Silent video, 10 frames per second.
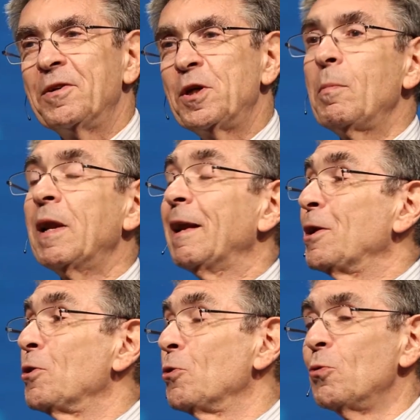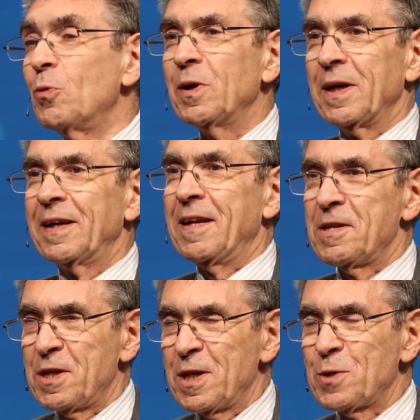She immediately knew, in a
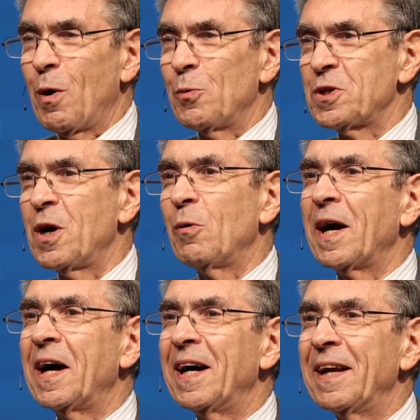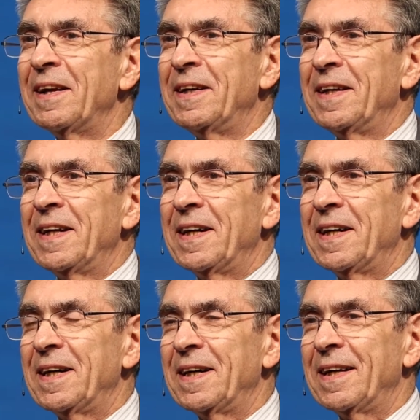sense, what was going on,
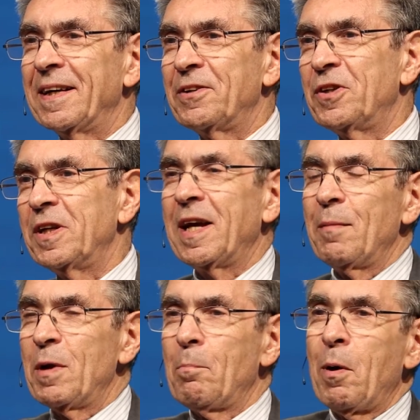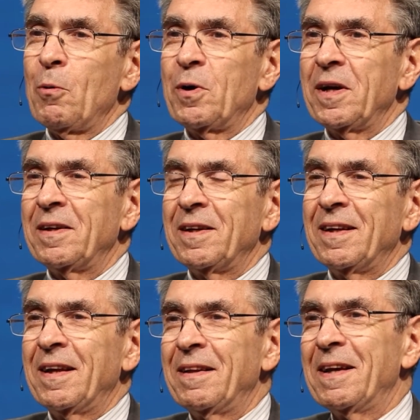uh, and she gave me a poke
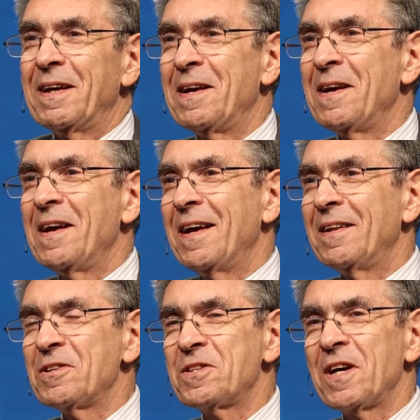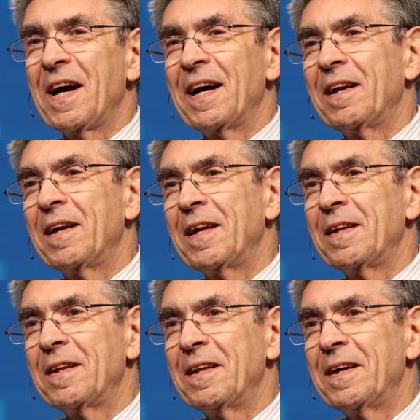in the, in the side
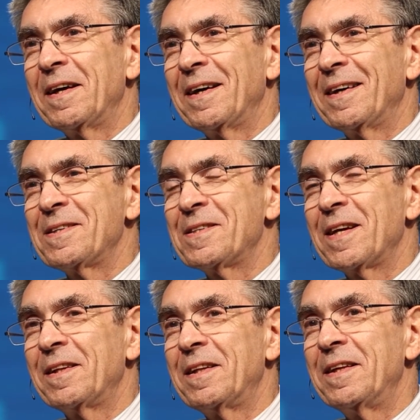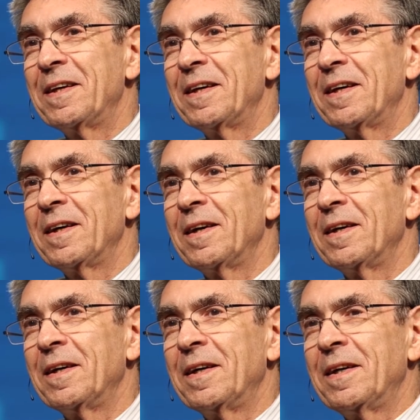and uh, said, uh,
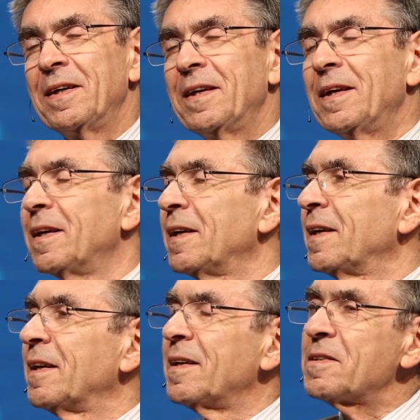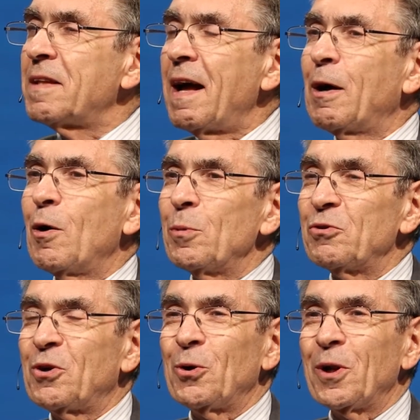Stockholm is
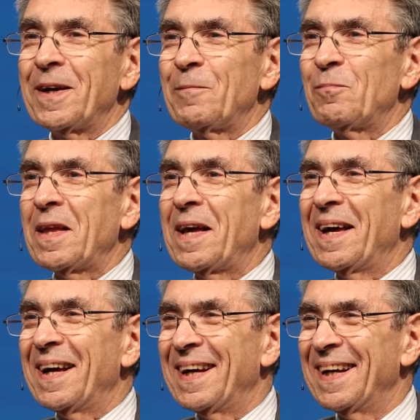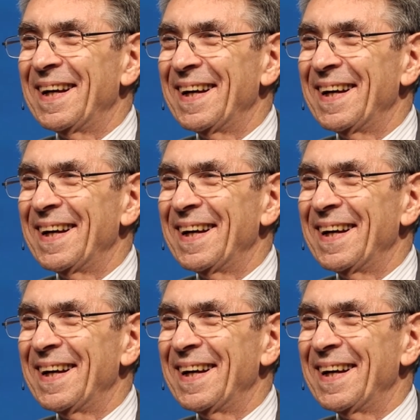calling. Uh,